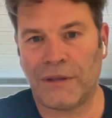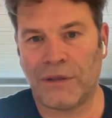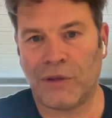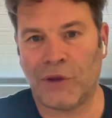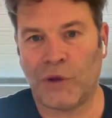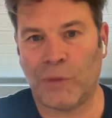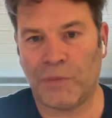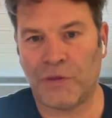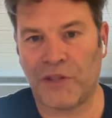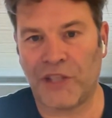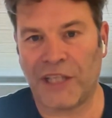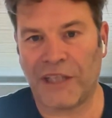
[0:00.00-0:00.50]

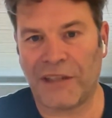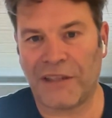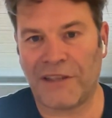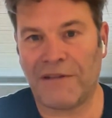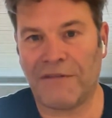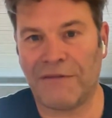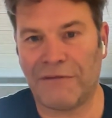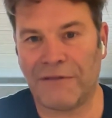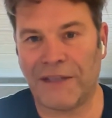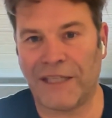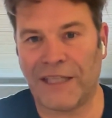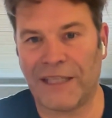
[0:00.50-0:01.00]

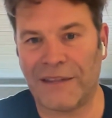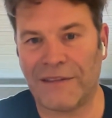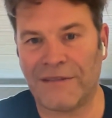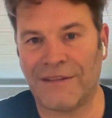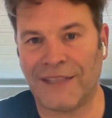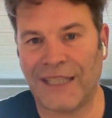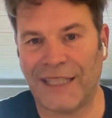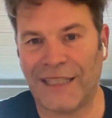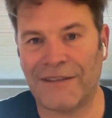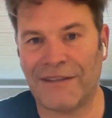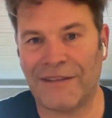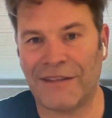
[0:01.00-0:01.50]
objective and
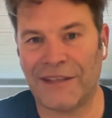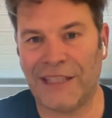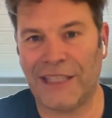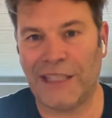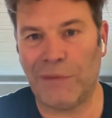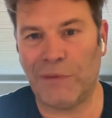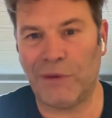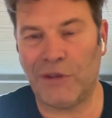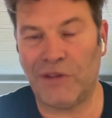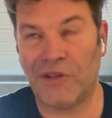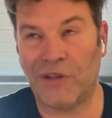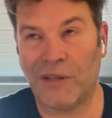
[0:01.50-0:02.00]
key
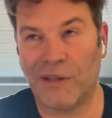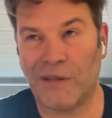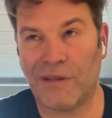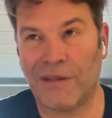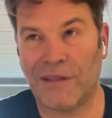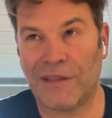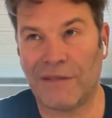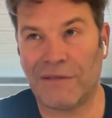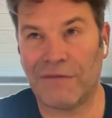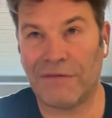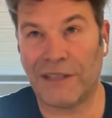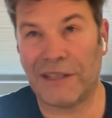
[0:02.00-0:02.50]
result,
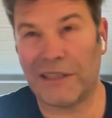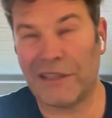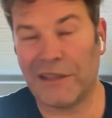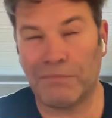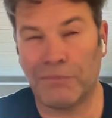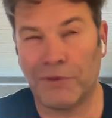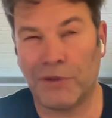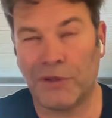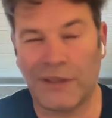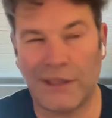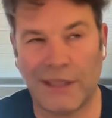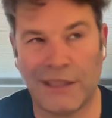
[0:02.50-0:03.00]
if I can
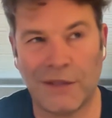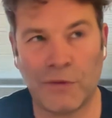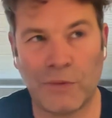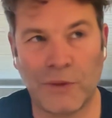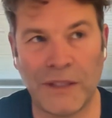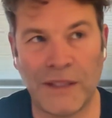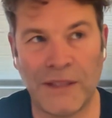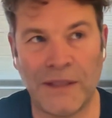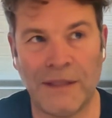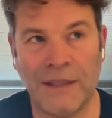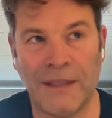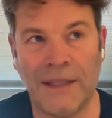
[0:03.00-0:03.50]
put it that
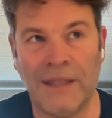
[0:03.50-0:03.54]
way,